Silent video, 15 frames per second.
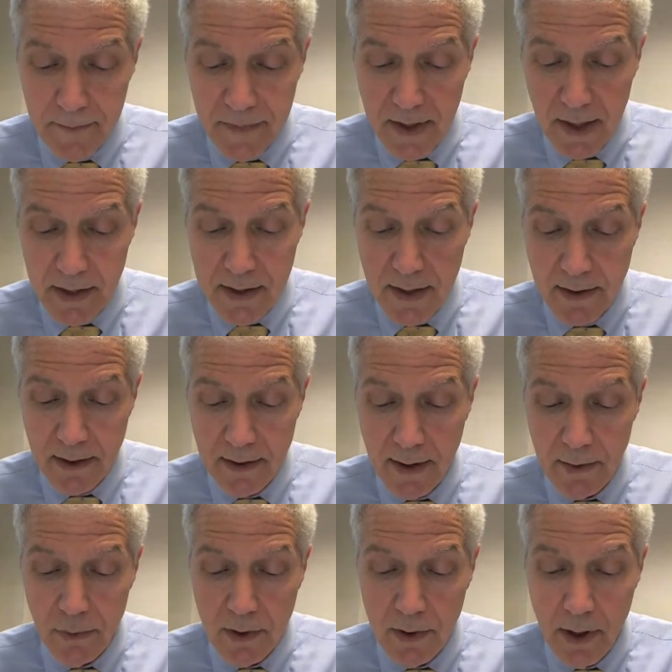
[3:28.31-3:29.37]
They said that they
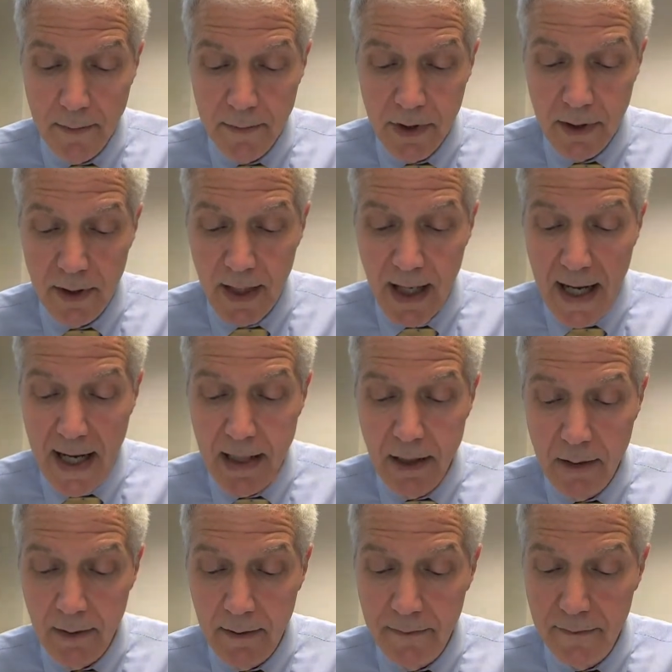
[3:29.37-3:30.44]
will come to the aid
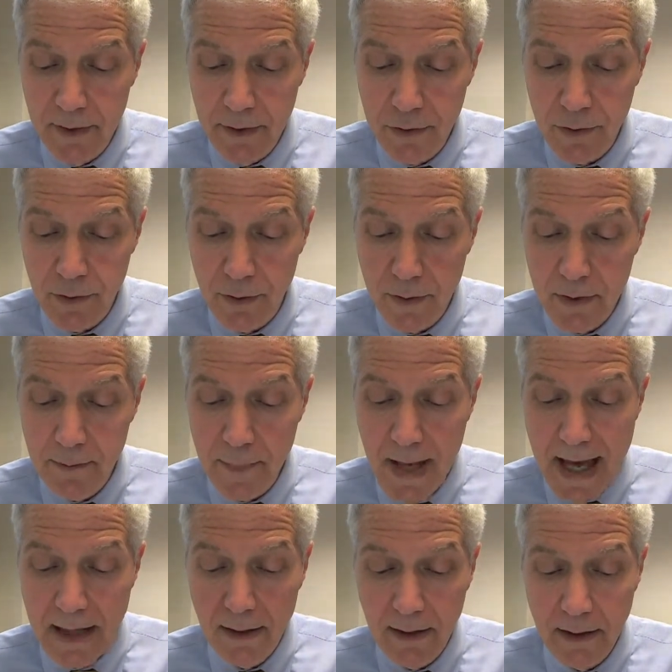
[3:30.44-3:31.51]
of insurers
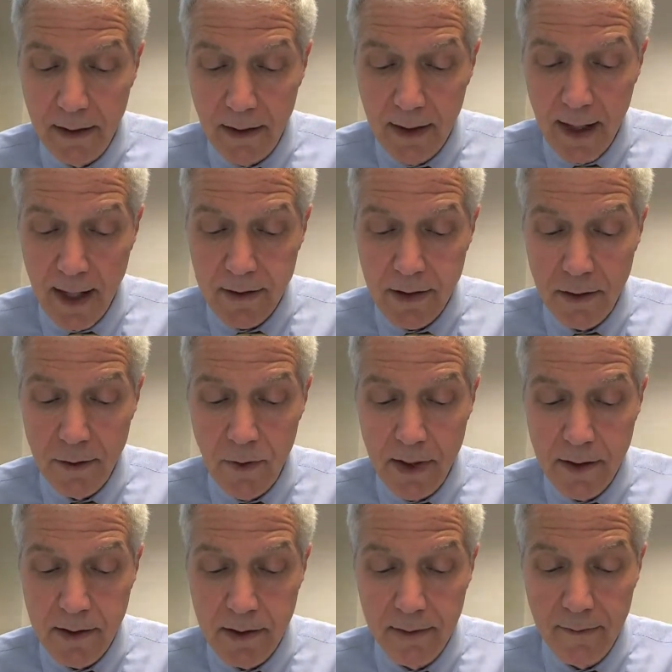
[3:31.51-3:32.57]
battling the
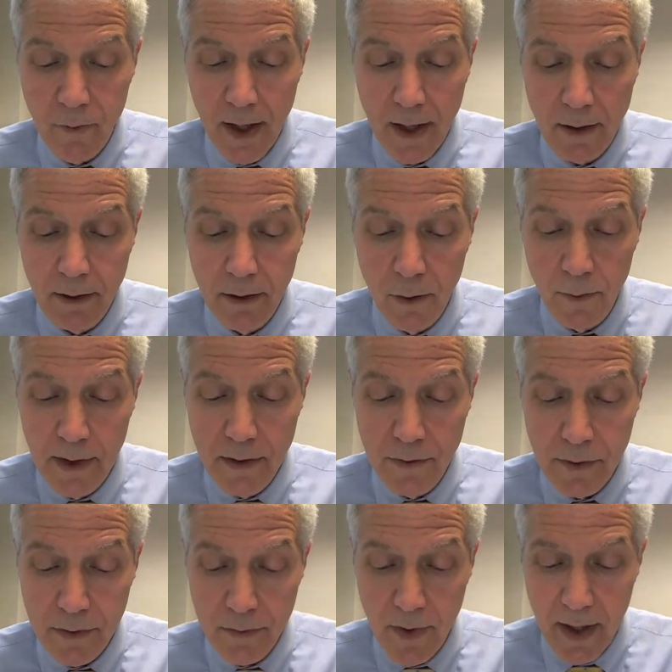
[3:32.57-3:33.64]
consequences of record low
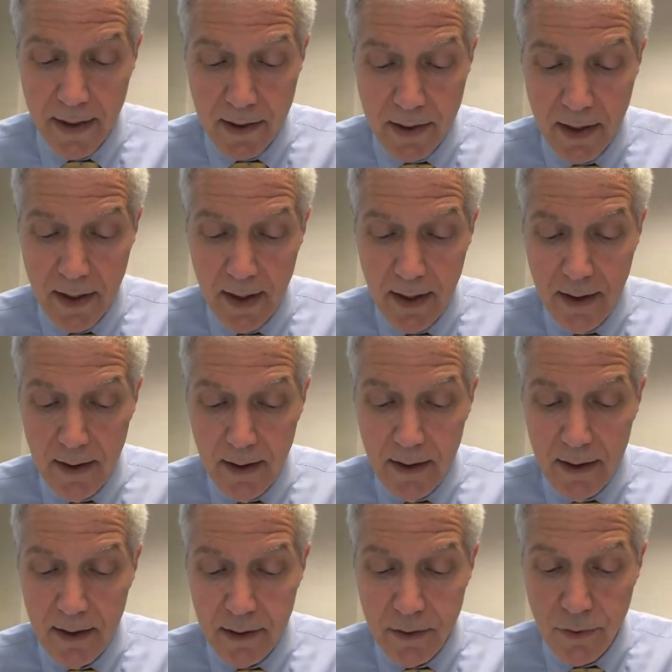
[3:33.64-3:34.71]
interest rates.
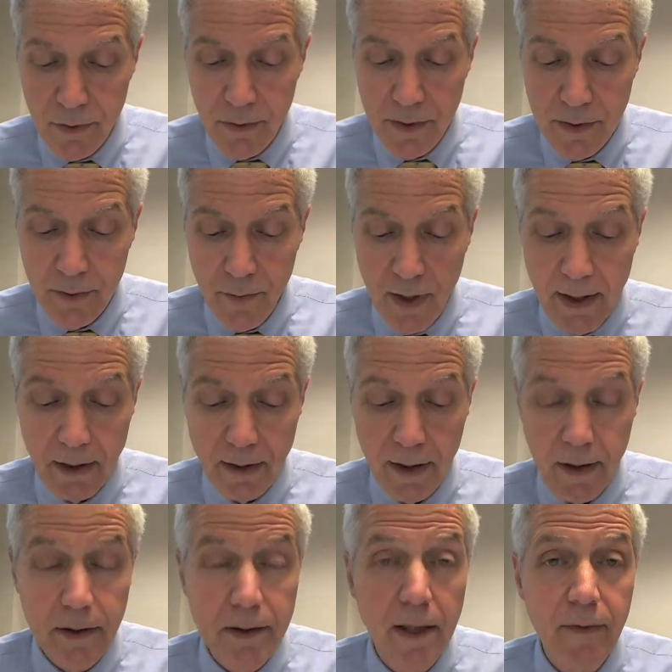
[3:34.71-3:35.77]
Insurers and
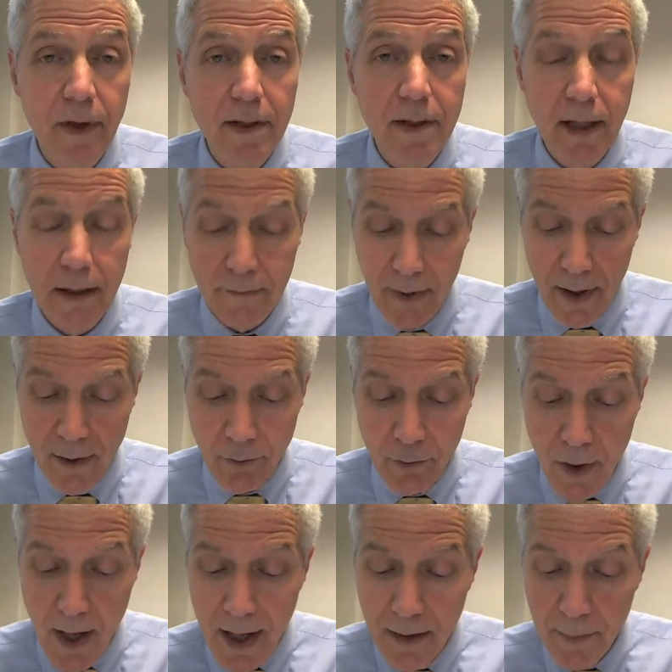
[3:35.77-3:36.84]
regulators have identified
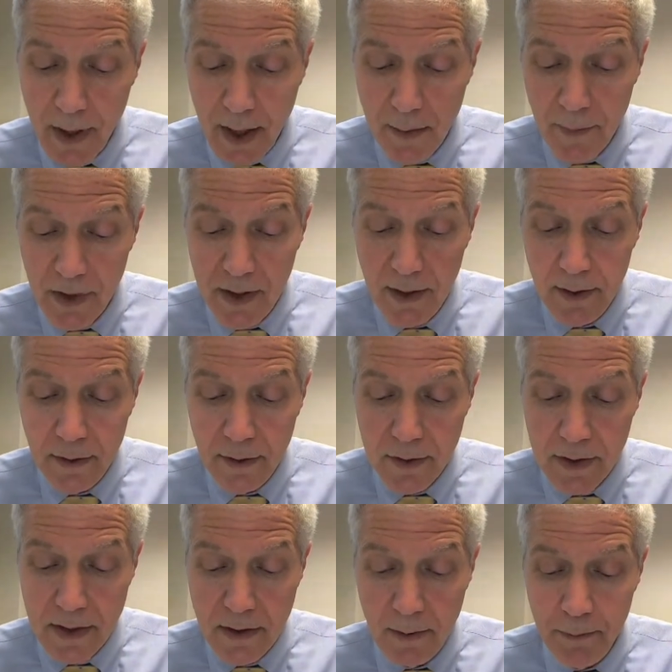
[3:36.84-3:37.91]
rock-bottom yields
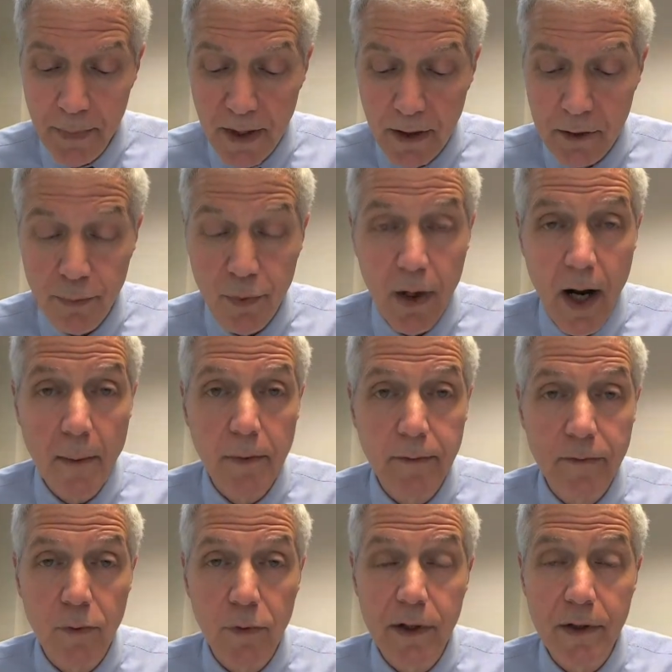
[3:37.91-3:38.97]
as the biggest problem
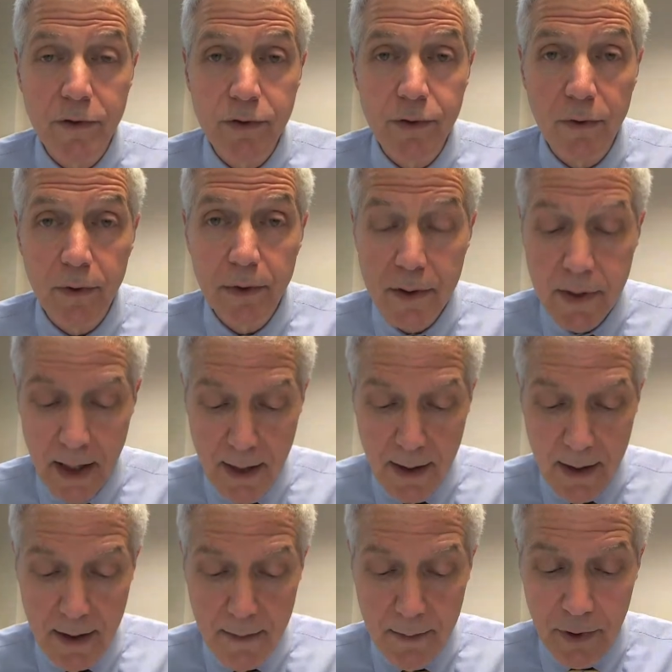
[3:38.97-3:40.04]
for insurers
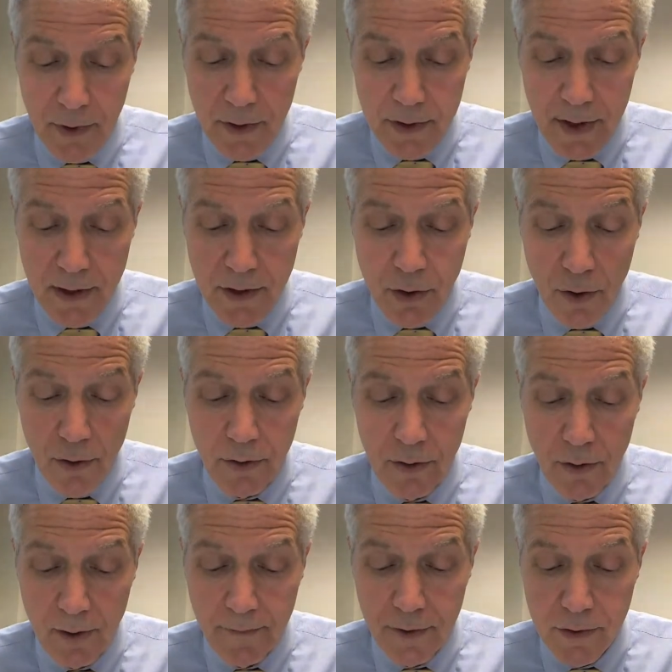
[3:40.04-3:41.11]
because they choke
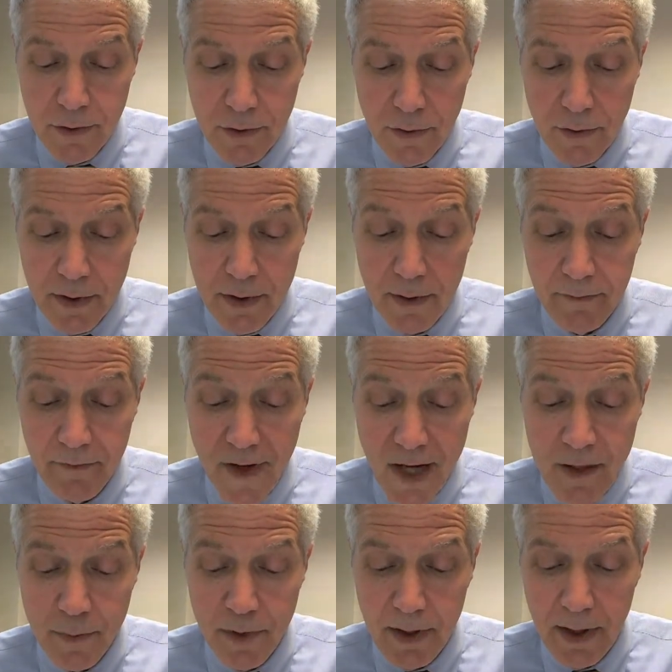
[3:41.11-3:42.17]
off insurers'
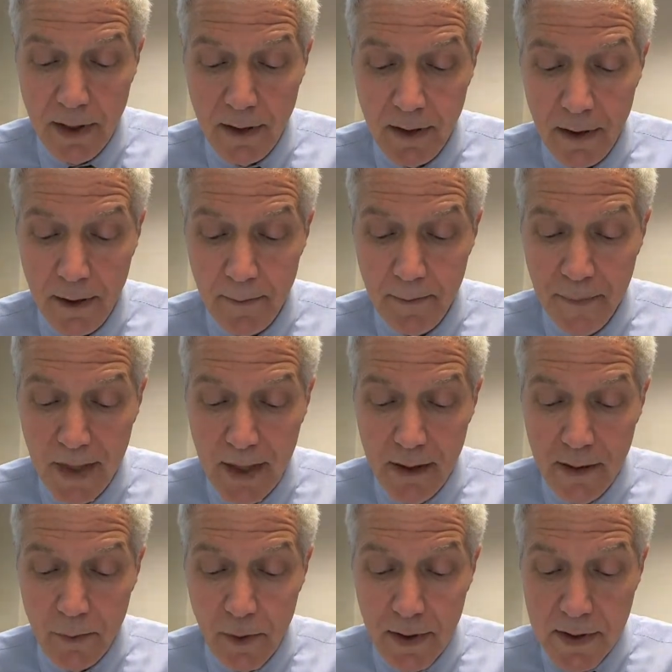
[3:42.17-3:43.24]
investment income
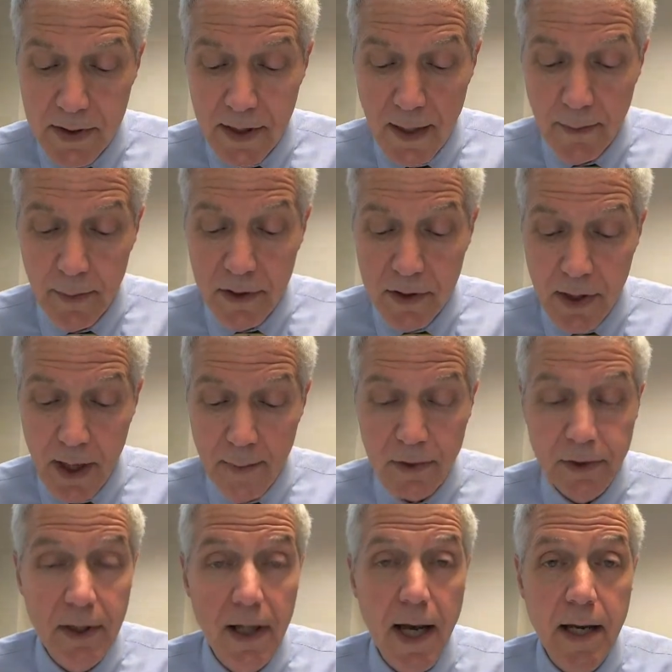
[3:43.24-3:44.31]
while
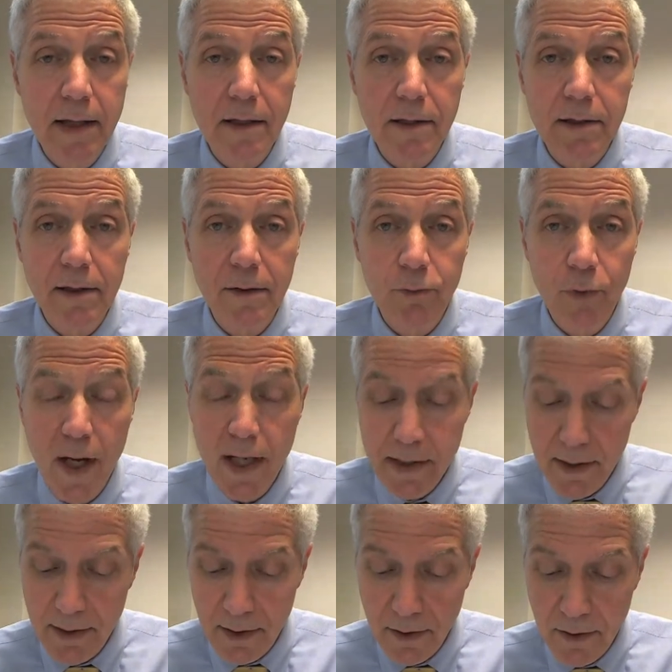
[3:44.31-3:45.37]
simultaneously
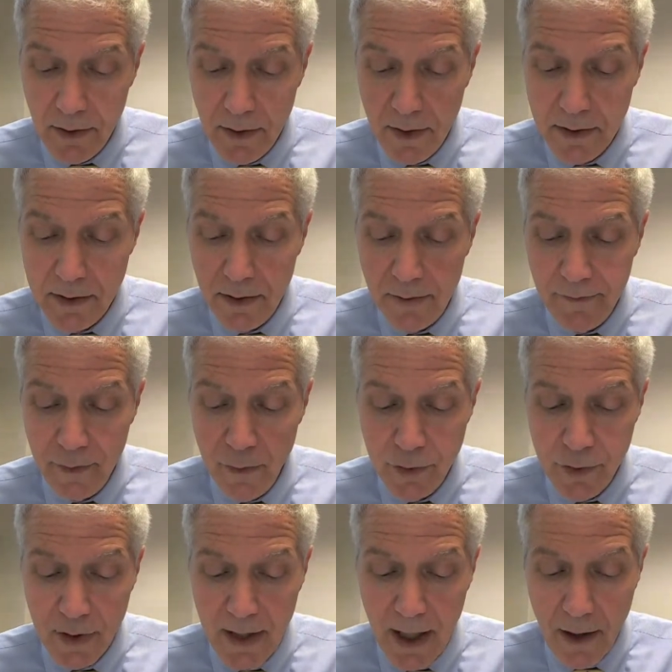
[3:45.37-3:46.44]
raising the cost of
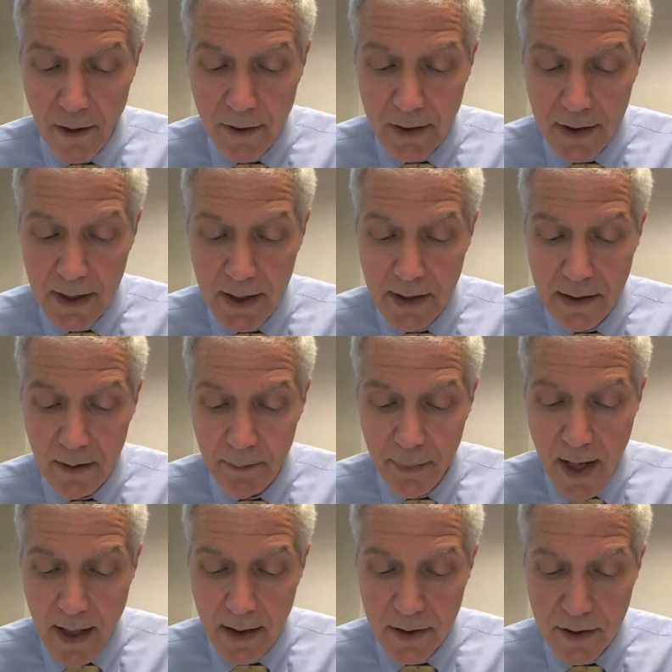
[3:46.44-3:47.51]
future guarantees to
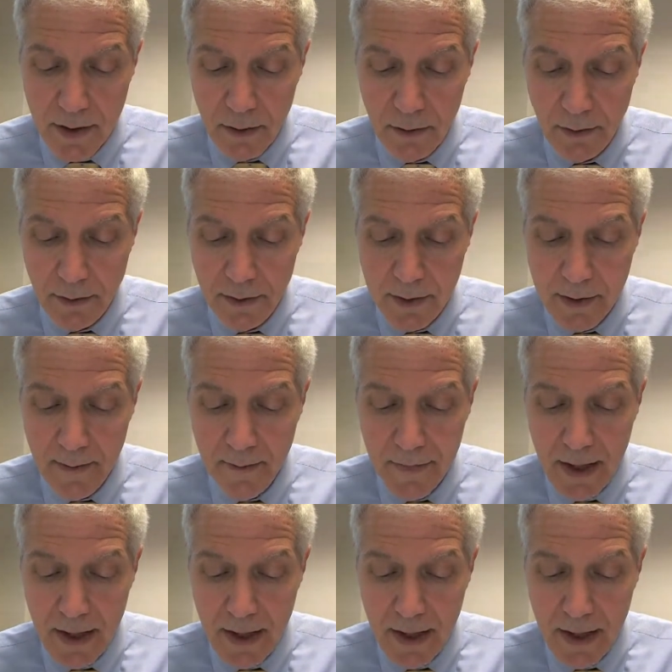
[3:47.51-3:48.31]
policyholders.